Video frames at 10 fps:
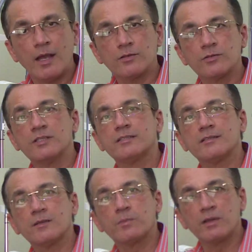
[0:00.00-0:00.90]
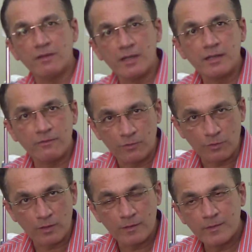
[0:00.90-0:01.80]
So this has a preventive
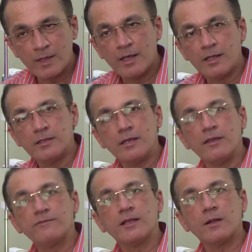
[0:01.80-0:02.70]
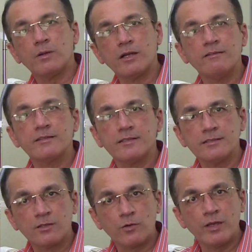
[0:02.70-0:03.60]
role. Then if there are blood
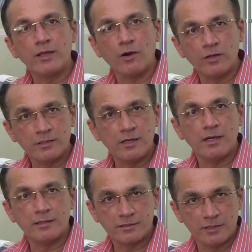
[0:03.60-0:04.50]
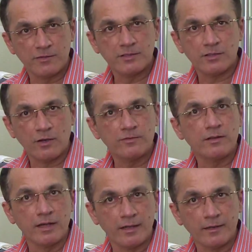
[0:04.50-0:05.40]
vessels growing on the surface of
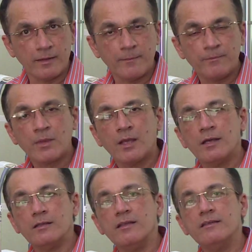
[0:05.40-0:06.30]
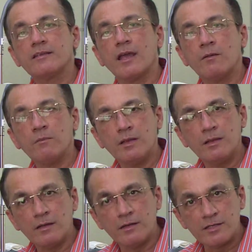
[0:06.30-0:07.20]
the retina, these can
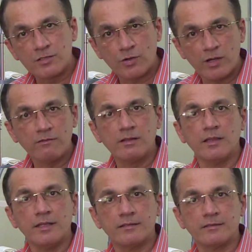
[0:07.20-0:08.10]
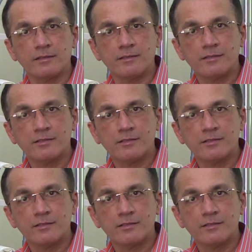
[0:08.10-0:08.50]
be destroyed with laser.